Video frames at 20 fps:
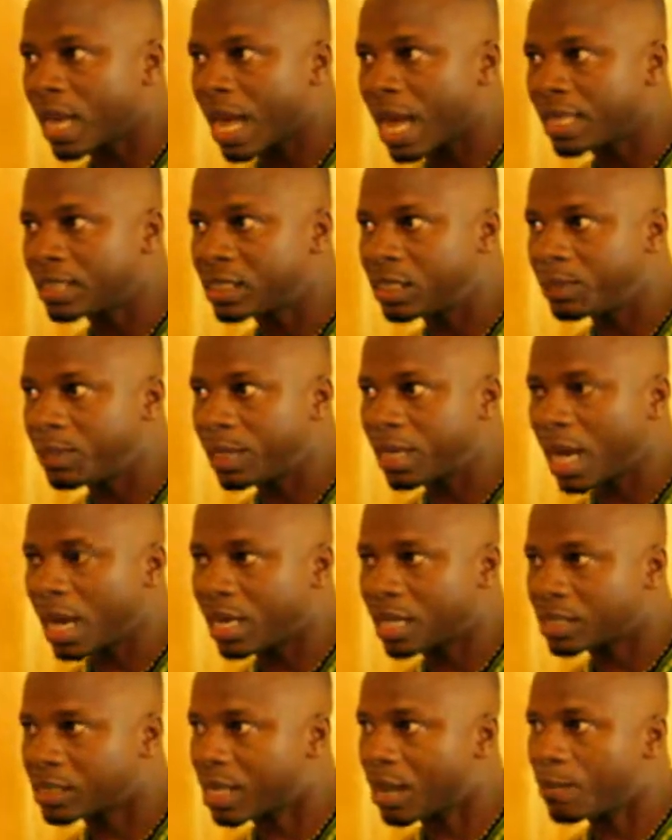A
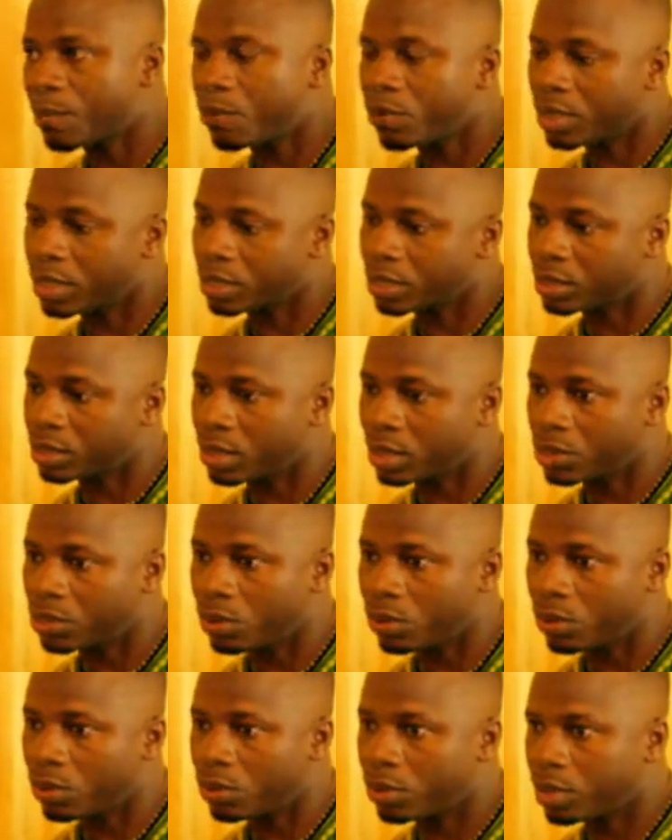typical example is, you
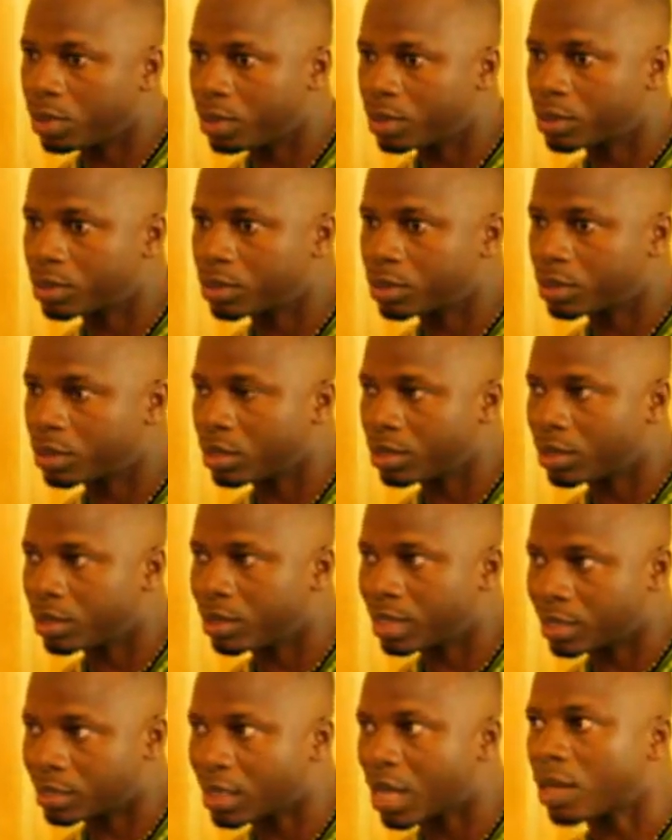know, is
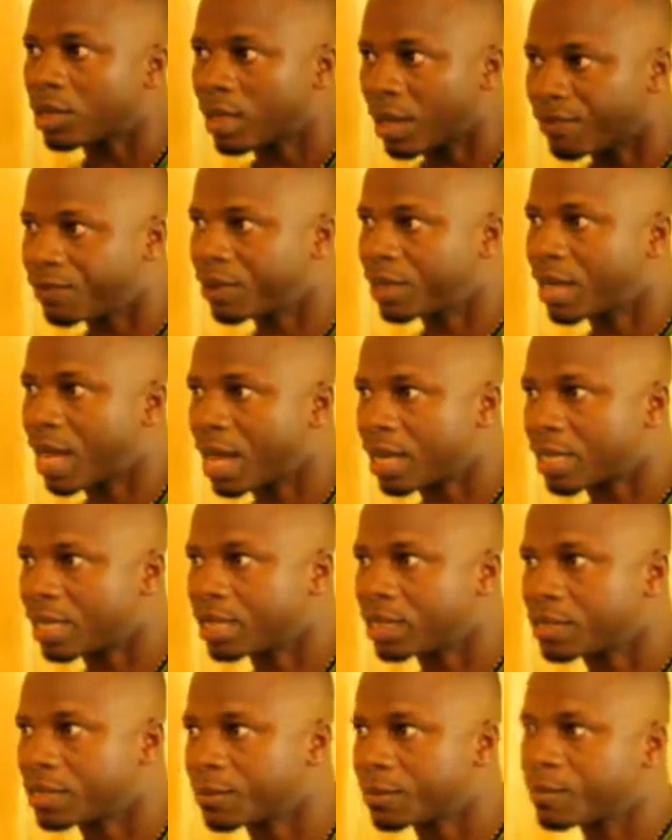the South Africa
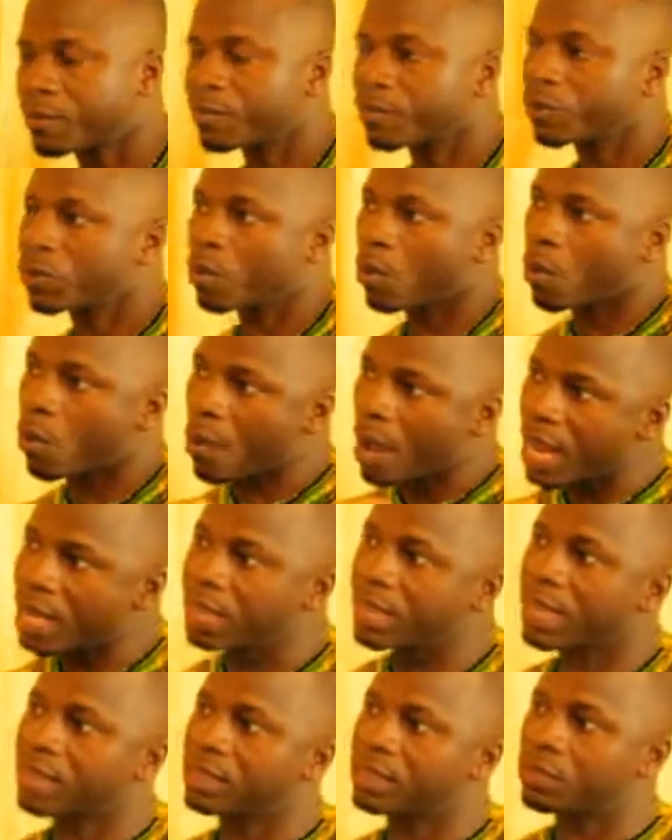case. Yeah.
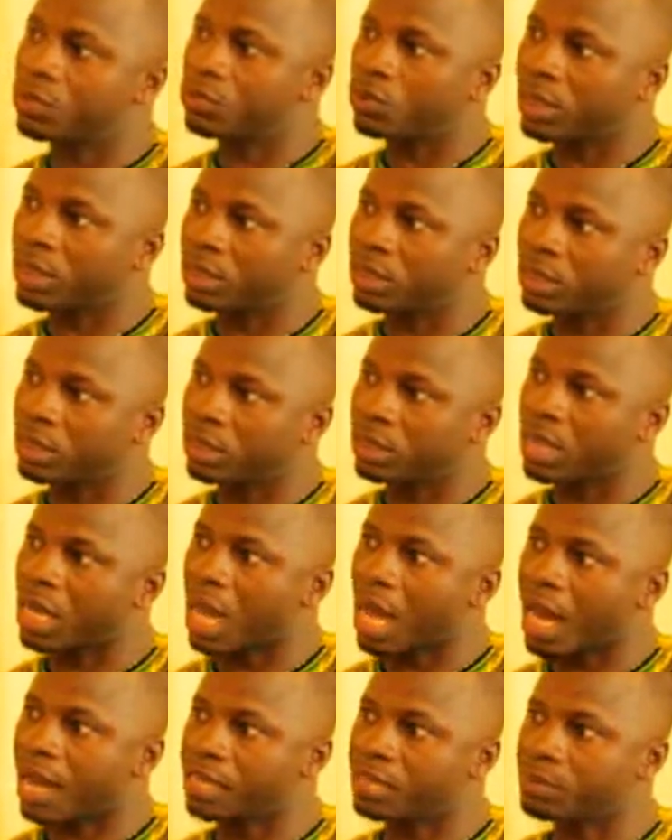When the situation
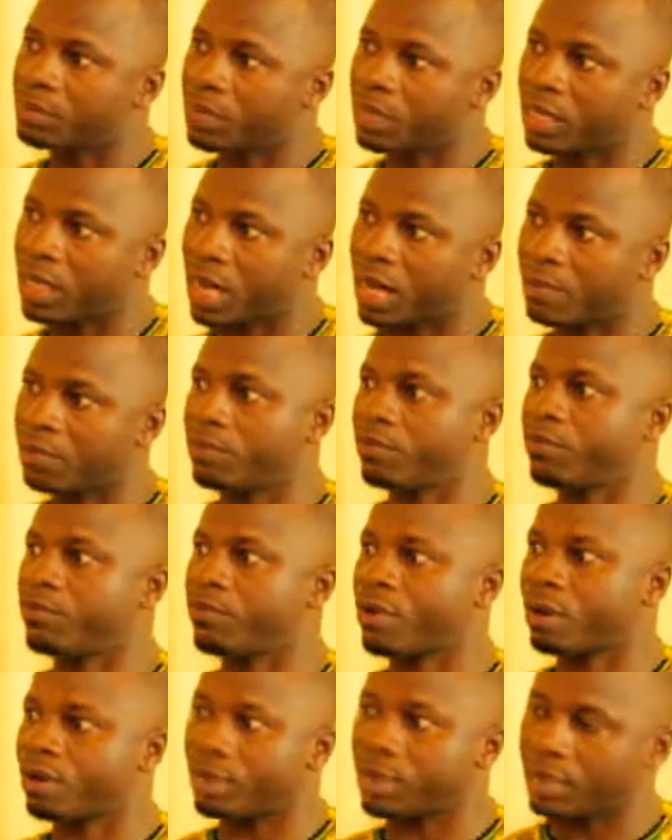has become
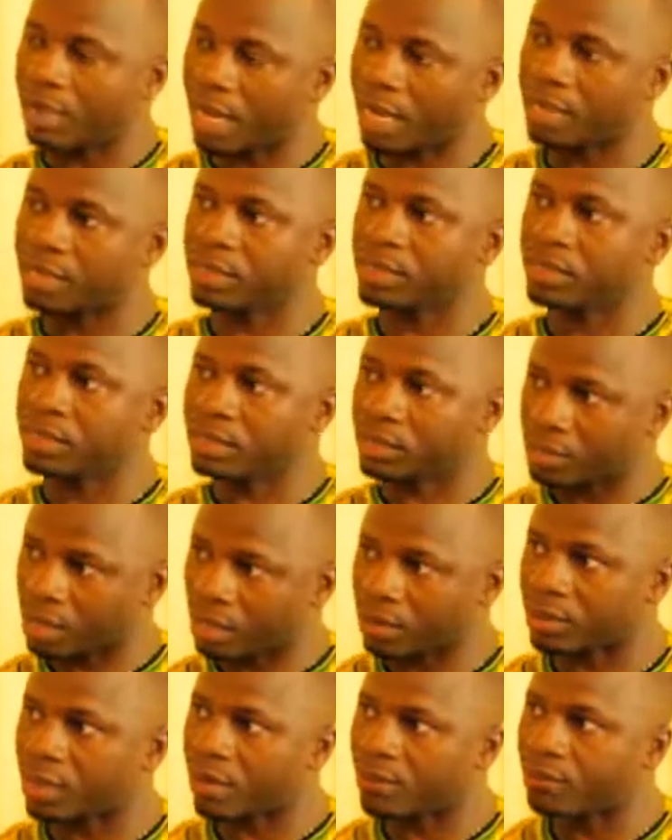very tense in
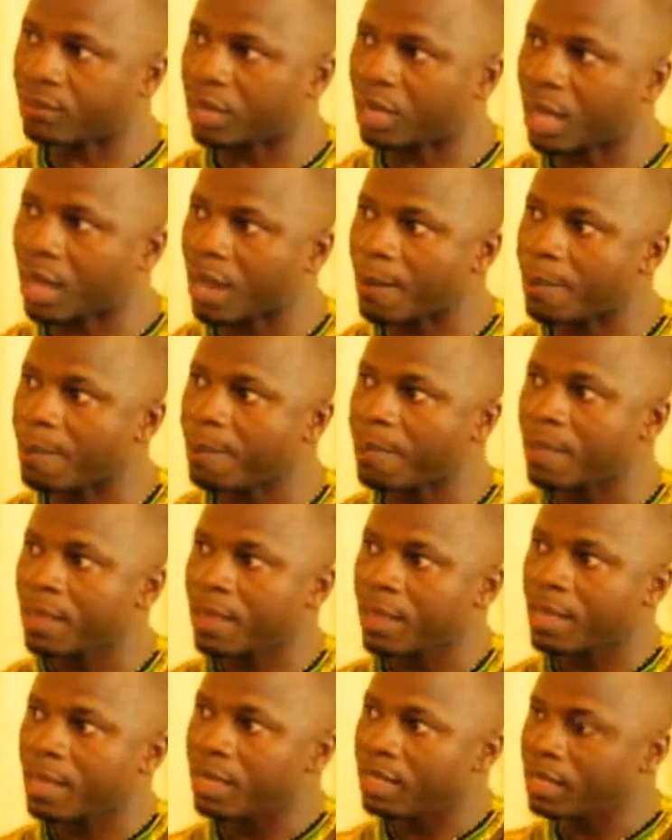South Africa,
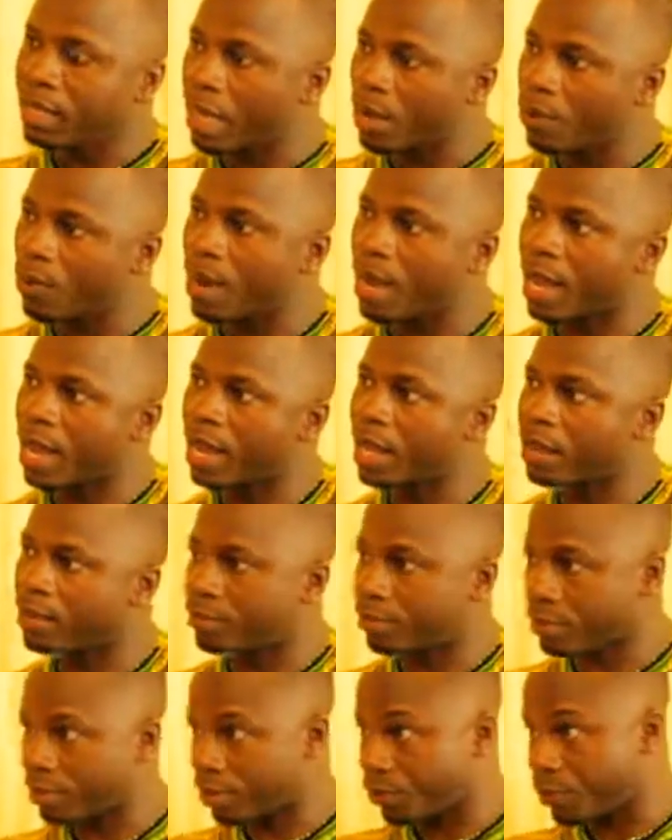there were
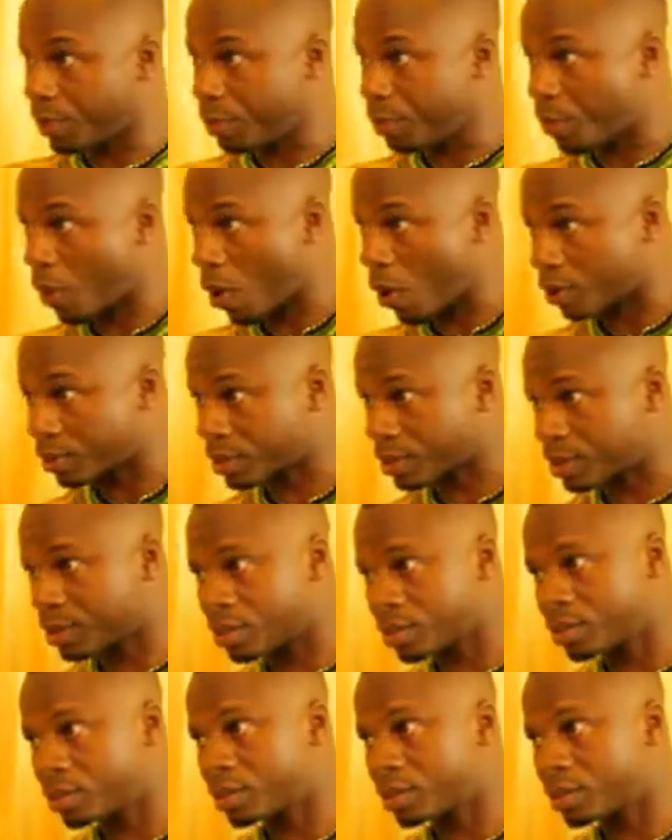reports